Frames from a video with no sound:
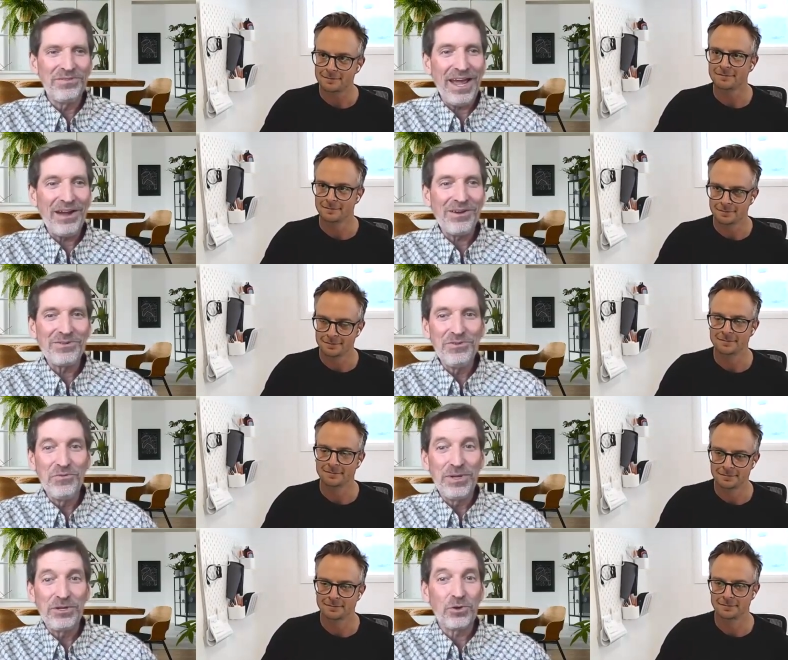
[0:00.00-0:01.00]
Speaker 1: of how
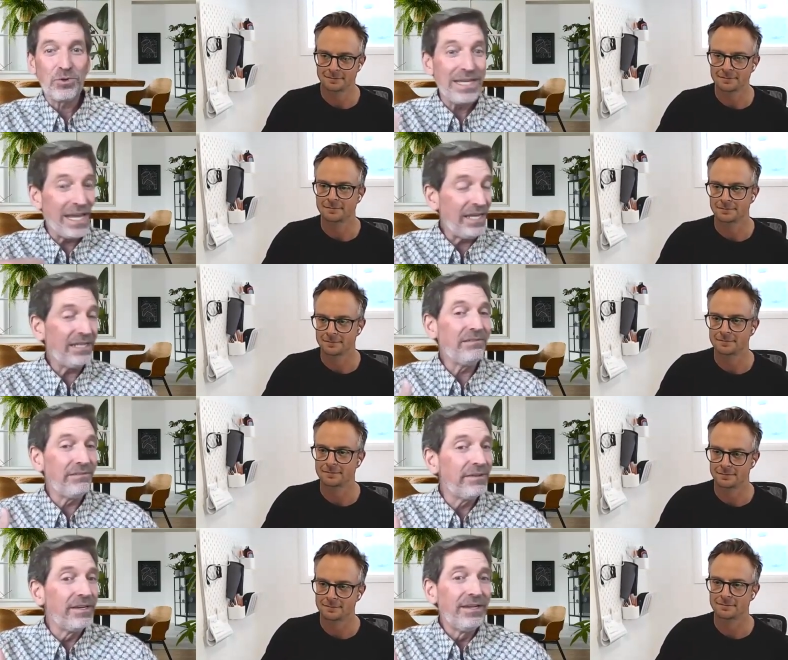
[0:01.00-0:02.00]
you've been
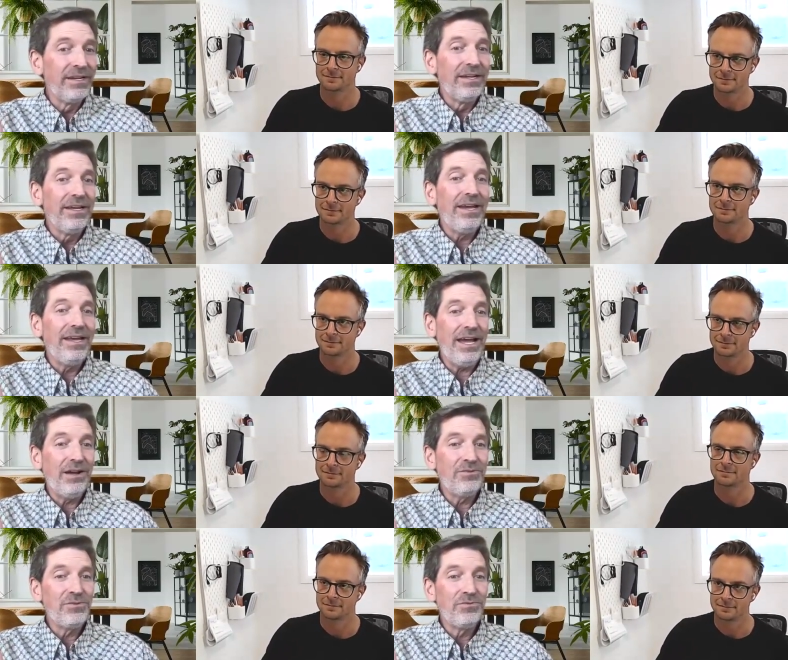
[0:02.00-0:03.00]
creative and
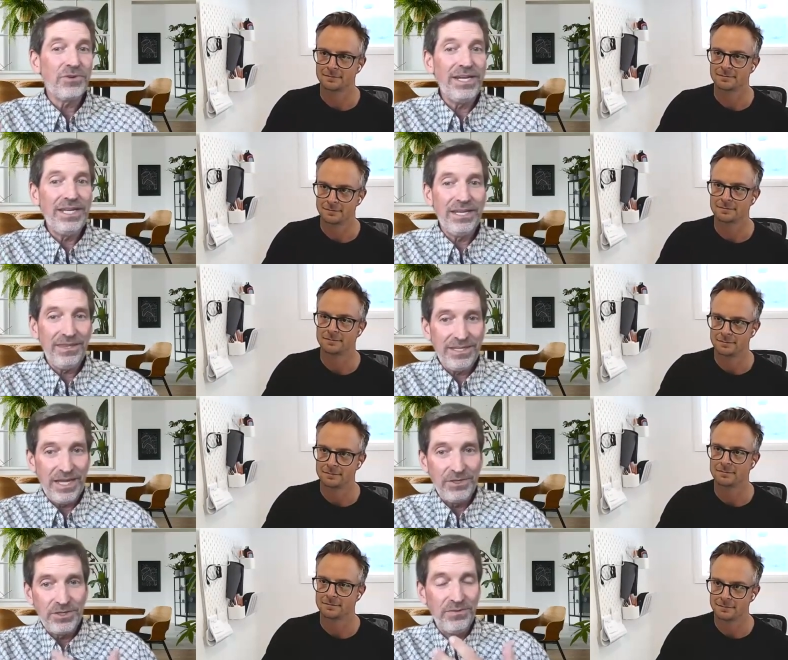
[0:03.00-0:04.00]
how you've tried to get the
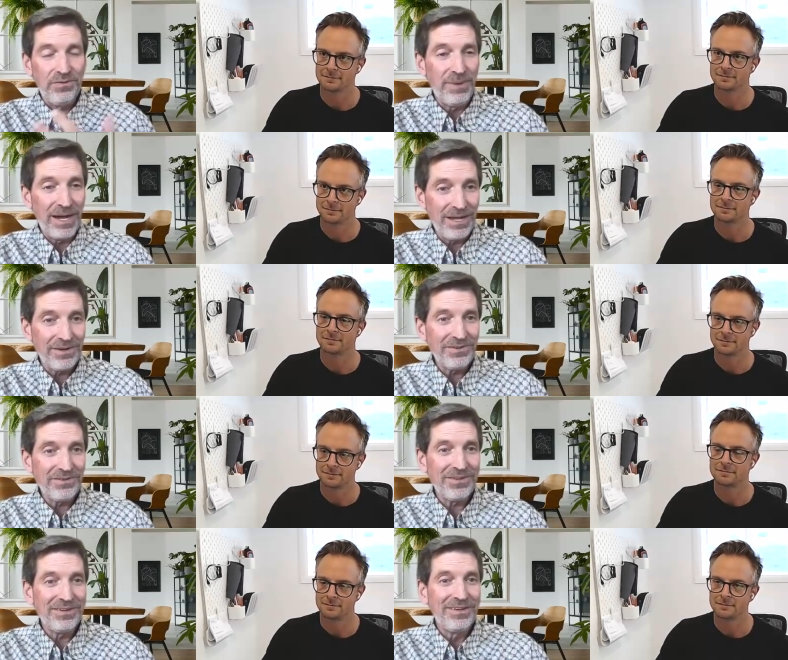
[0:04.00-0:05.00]
attention of the
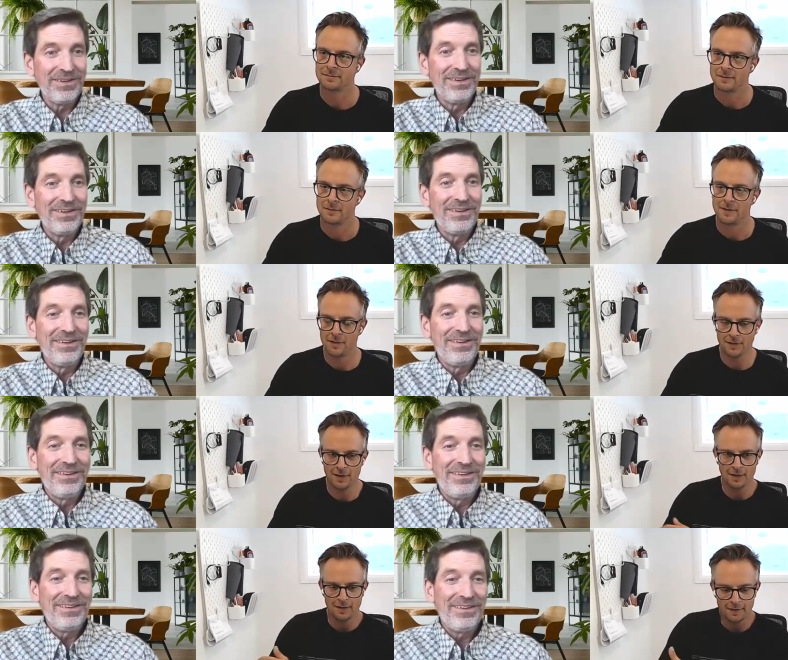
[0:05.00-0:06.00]
buyers?
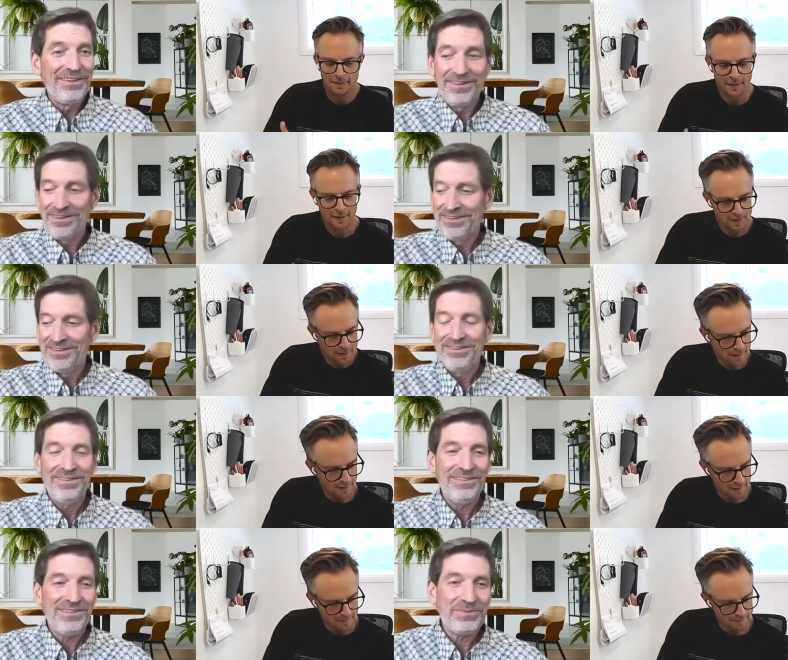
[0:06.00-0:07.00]
Speaker 2: Definitely.
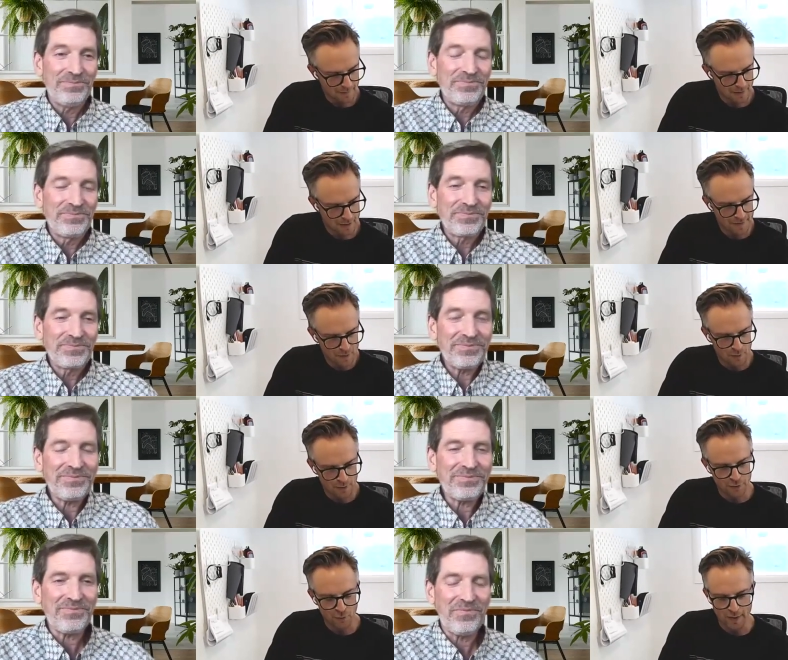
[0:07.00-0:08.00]
Um, I
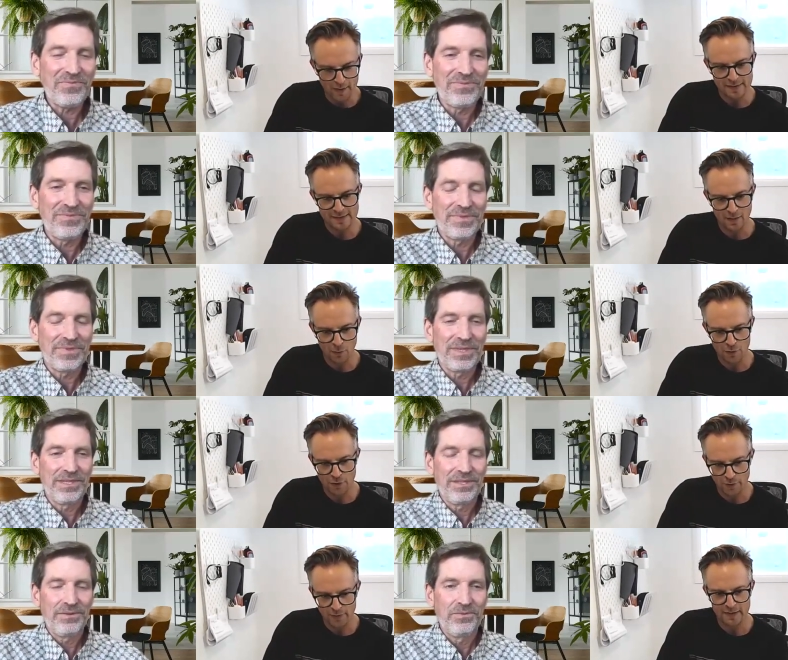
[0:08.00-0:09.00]
think one of the ways that
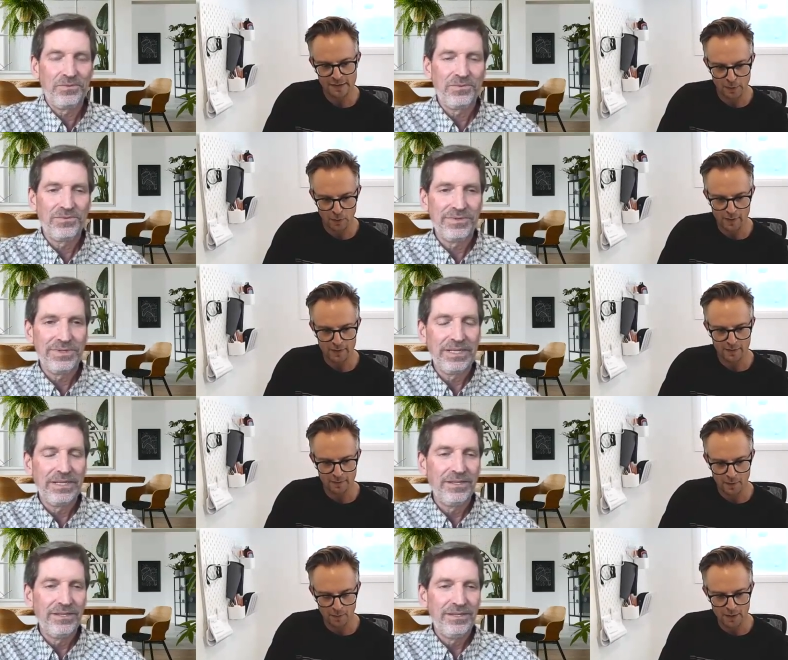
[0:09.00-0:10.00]
we're currently exploring
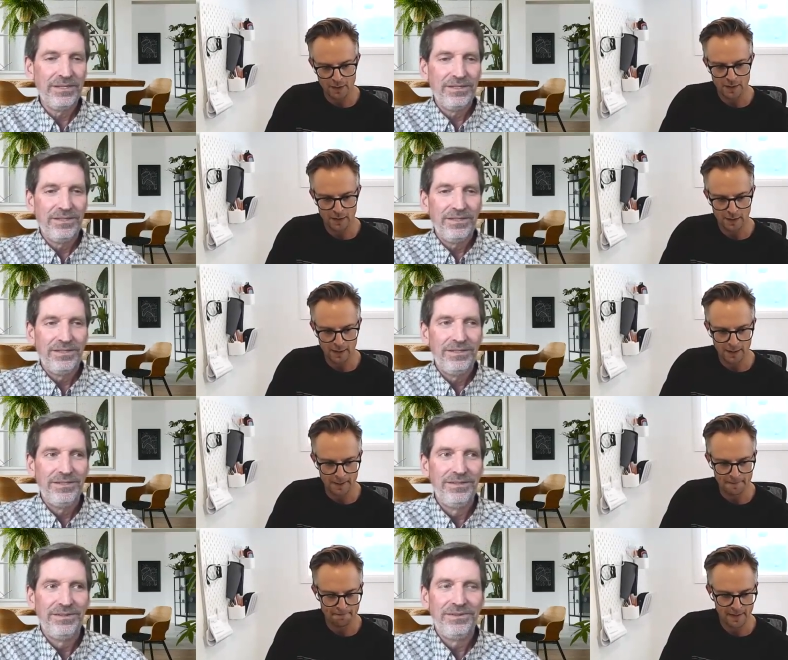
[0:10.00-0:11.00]
at the moment
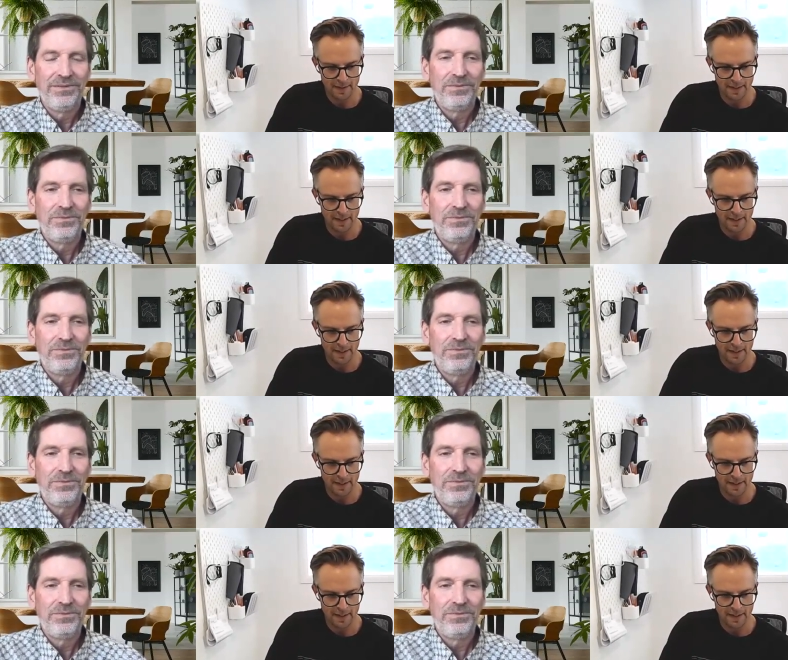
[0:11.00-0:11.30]
um,